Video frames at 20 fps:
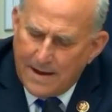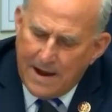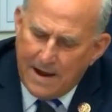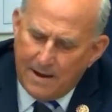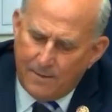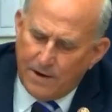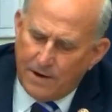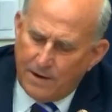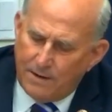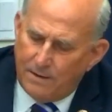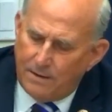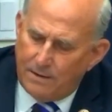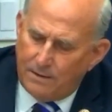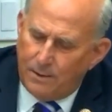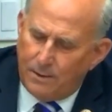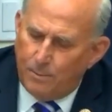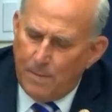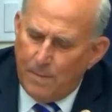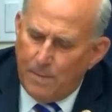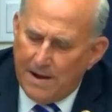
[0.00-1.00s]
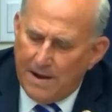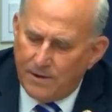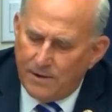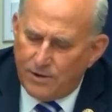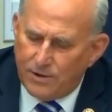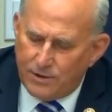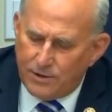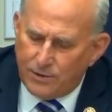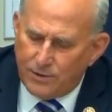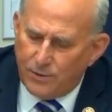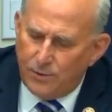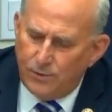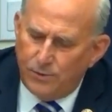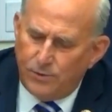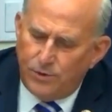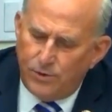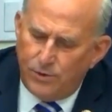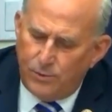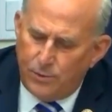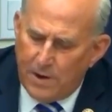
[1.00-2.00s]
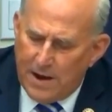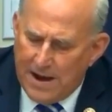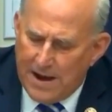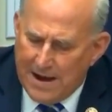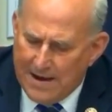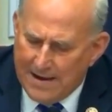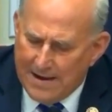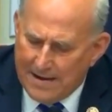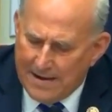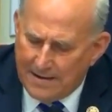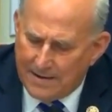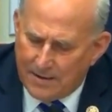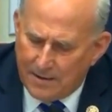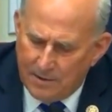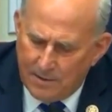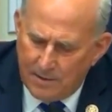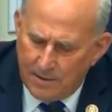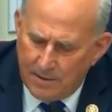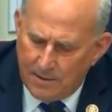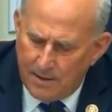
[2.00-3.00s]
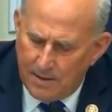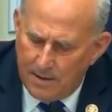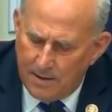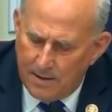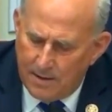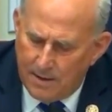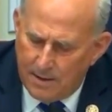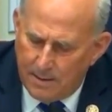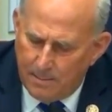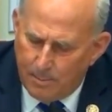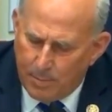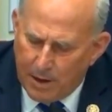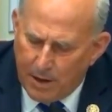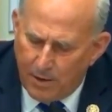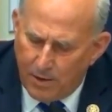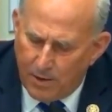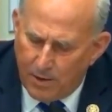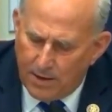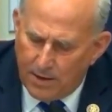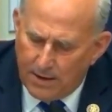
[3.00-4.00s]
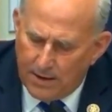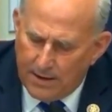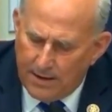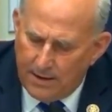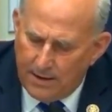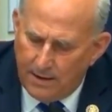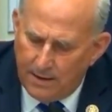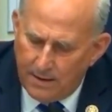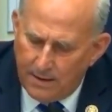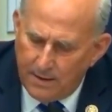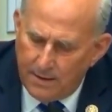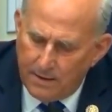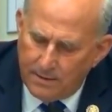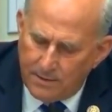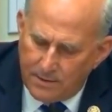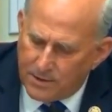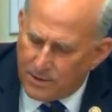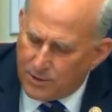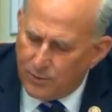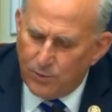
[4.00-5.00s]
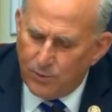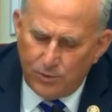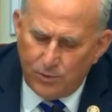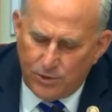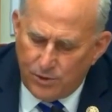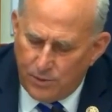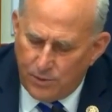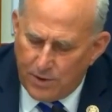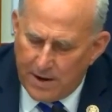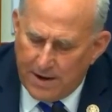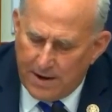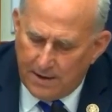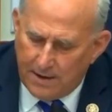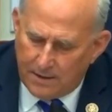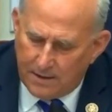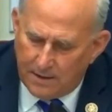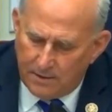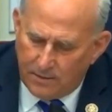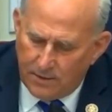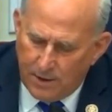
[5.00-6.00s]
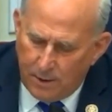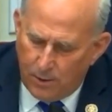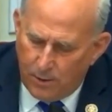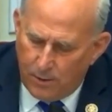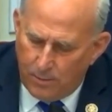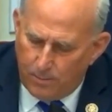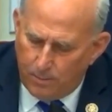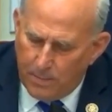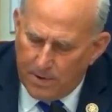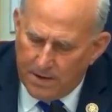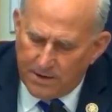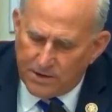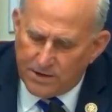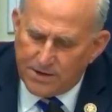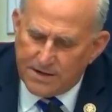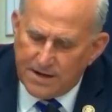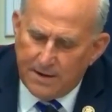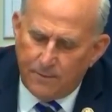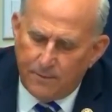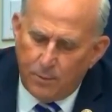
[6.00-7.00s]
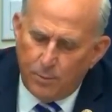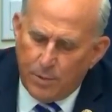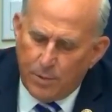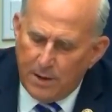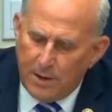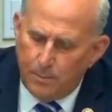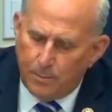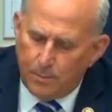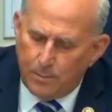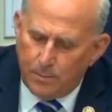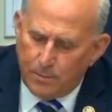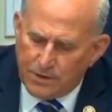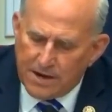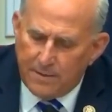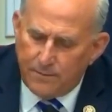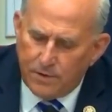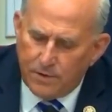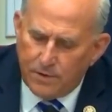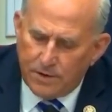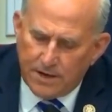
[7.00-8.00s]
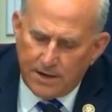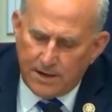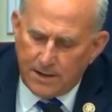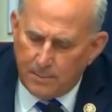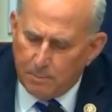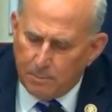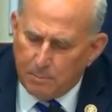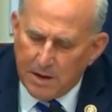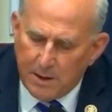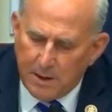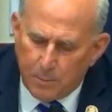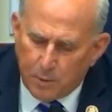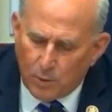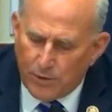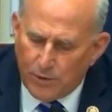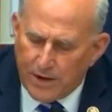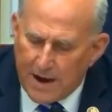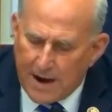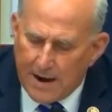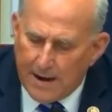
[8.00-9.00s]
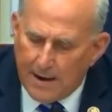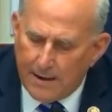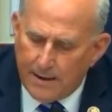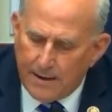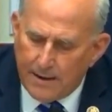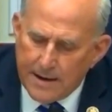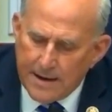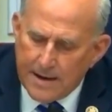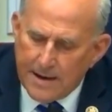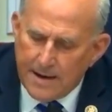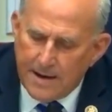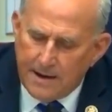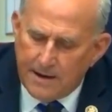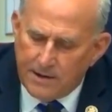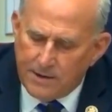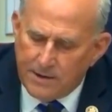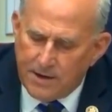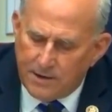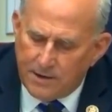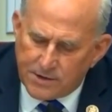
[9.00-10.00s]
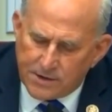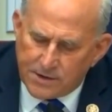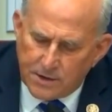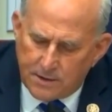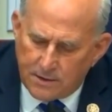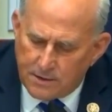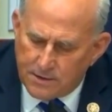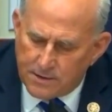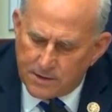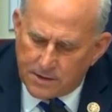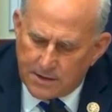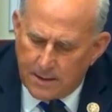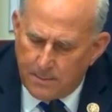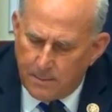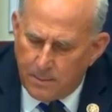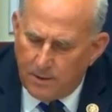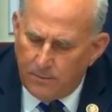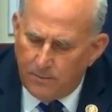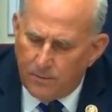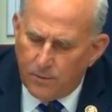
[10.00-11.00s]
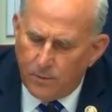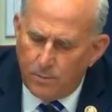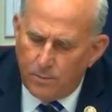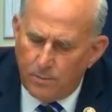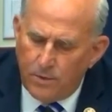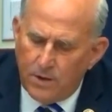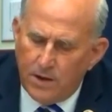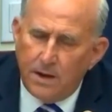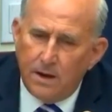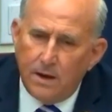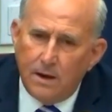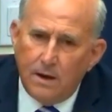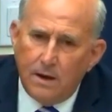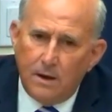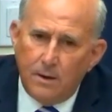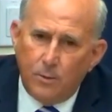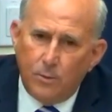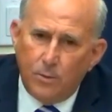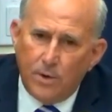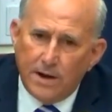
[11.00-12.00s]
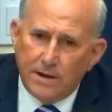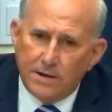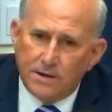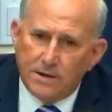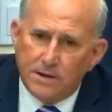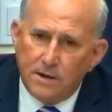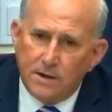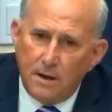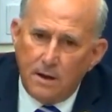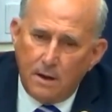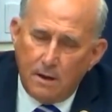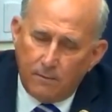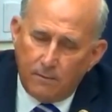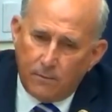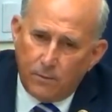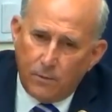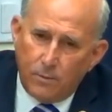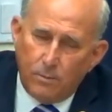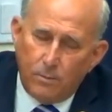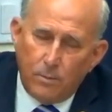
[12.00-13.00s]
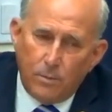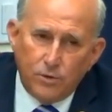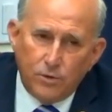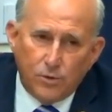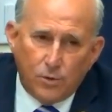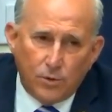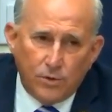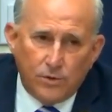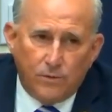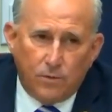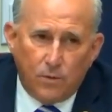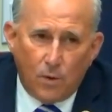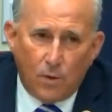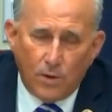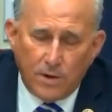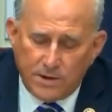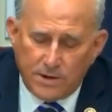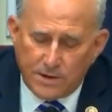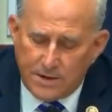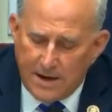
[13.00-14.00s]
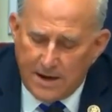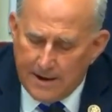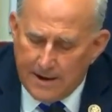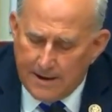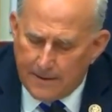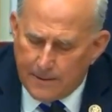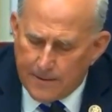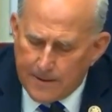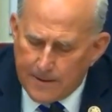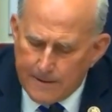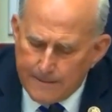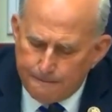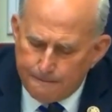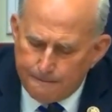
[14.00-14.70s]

having looked back just through June 8th, apparently, just through June 8th, there had been 17 people died in incidents stemming from the unrest from George Floyd's death,